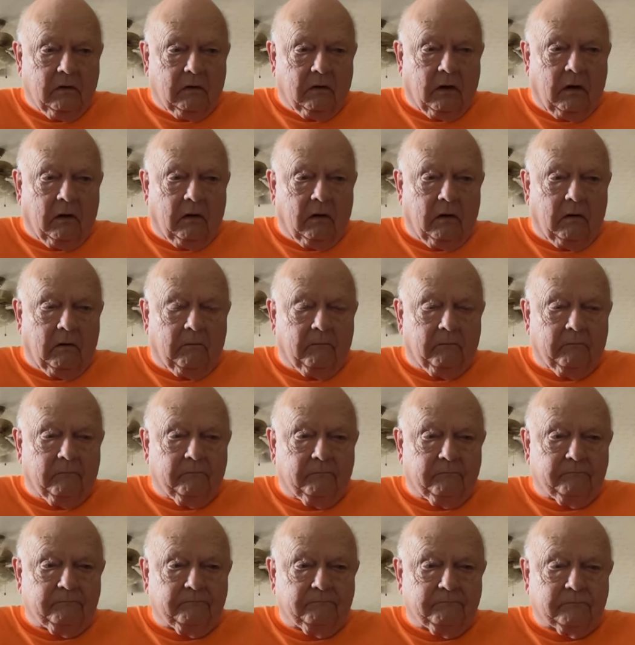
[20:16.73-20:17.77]
Um,
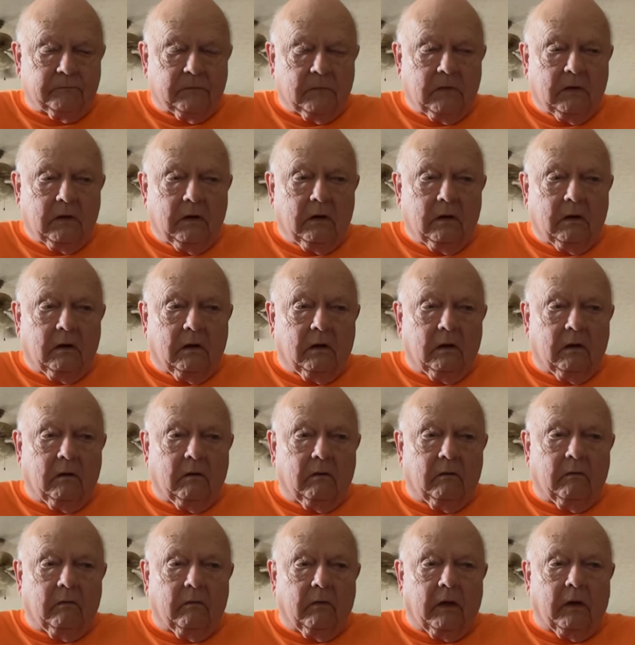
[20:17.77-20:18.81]

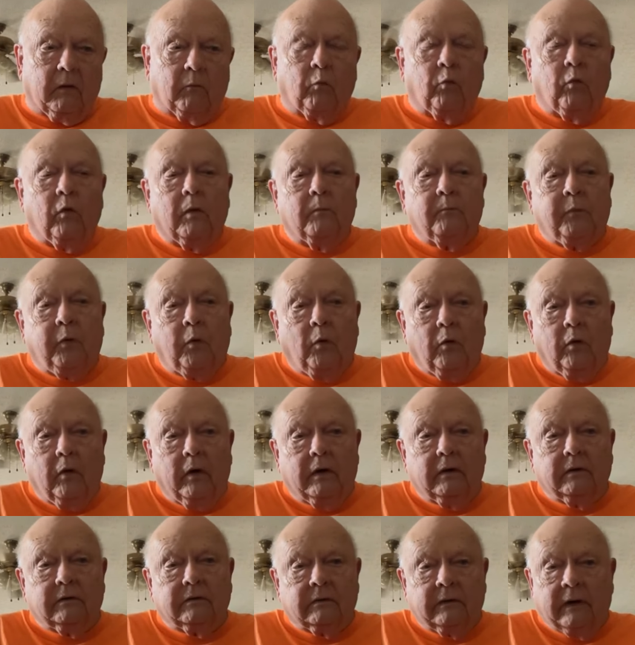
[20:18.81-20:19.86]
at one
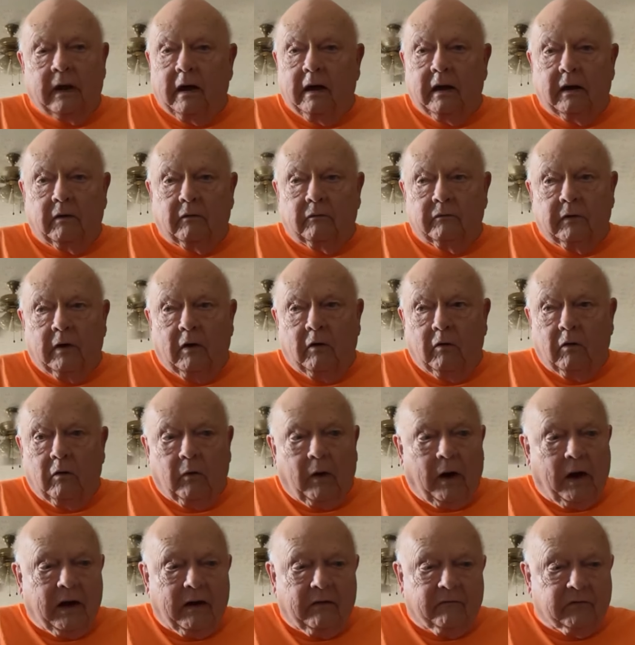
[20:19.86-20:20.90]
point, and I don't know,
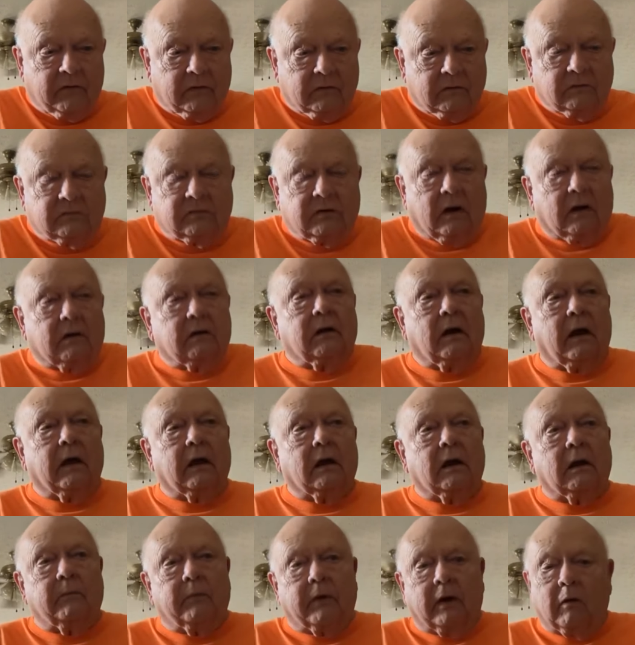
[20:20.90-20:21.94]
I haven't checked
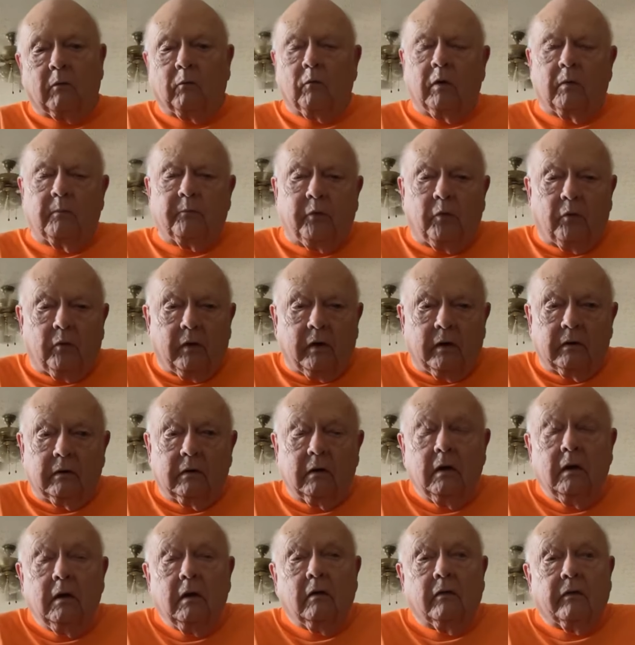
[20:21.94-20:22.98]
lately, but at one point
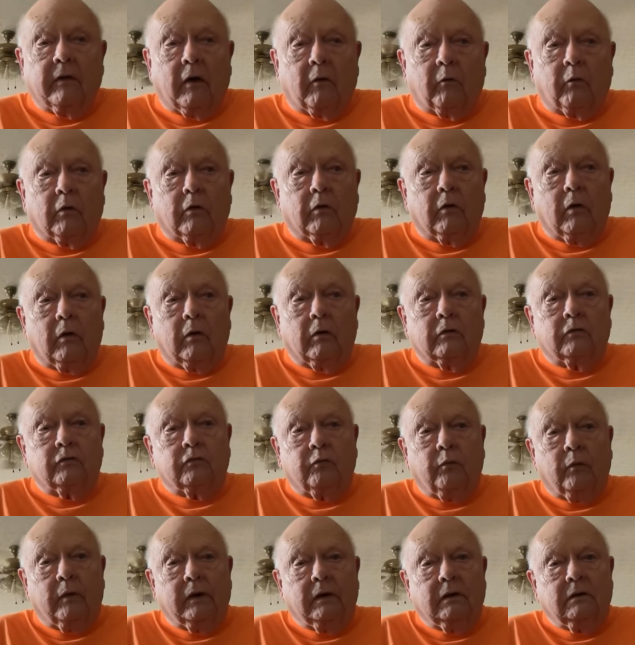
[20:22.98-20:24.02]
there were
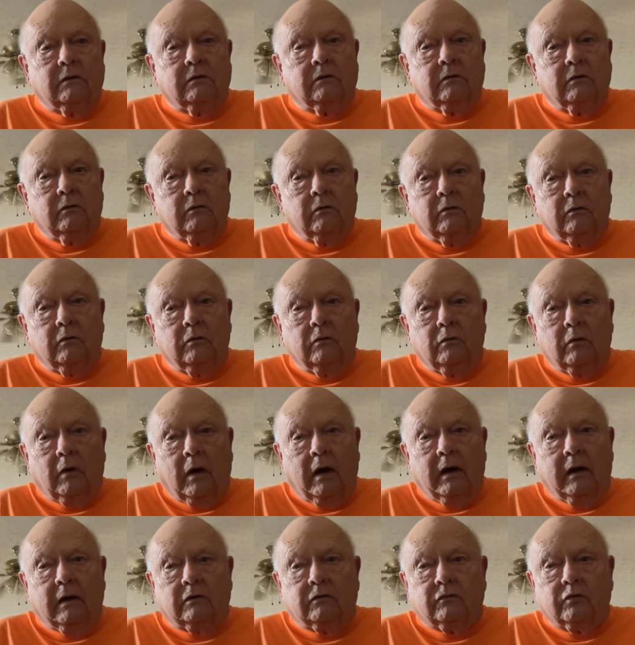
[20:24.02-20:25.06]
22.
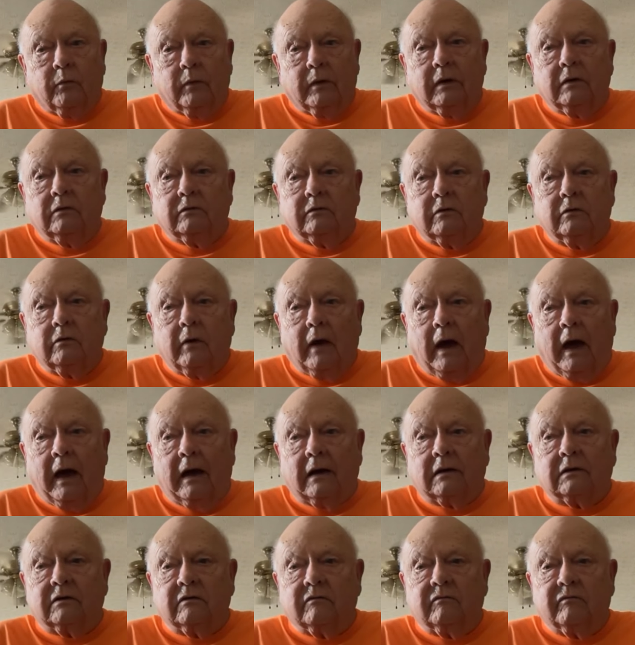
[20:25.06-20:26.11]
I had 22
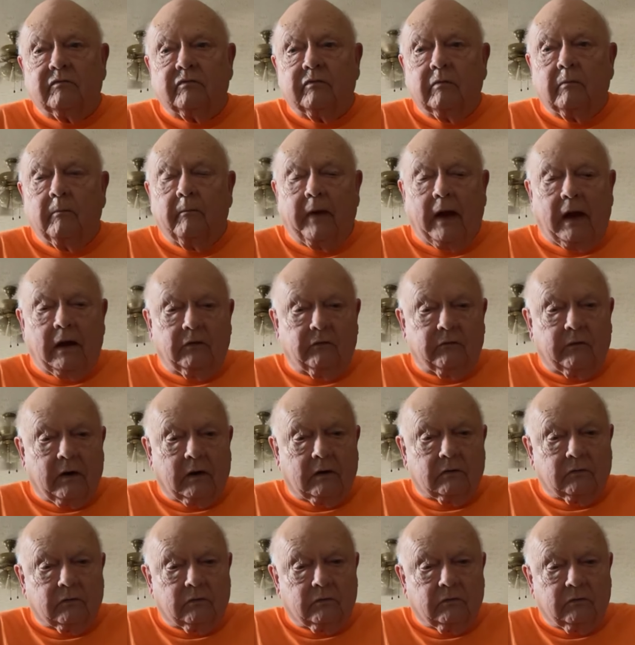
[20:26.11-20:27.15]
active band
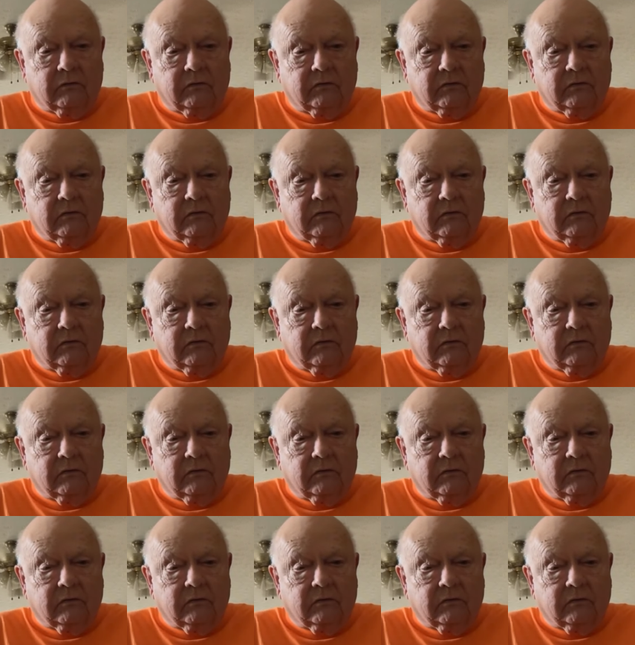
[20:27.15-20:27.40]
directors.